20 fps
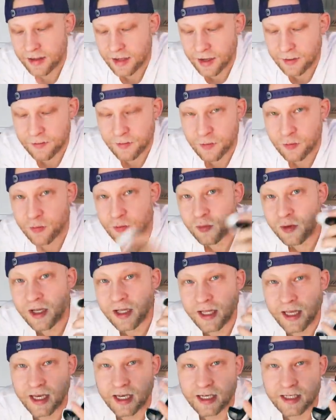that I'm
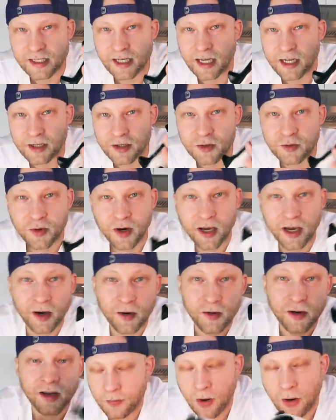really excited to try
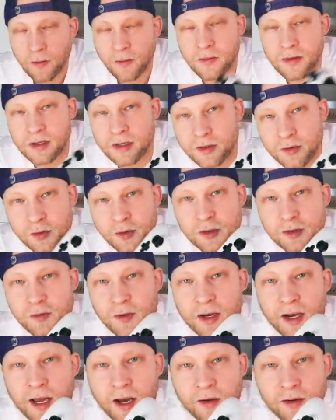out. The problem with the controls
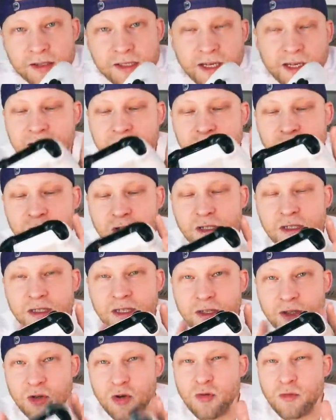right now is like there's
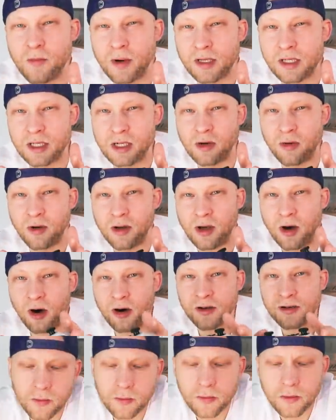just too much going
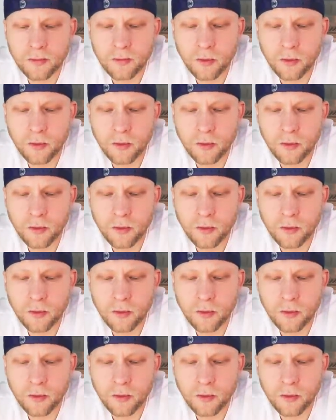on. You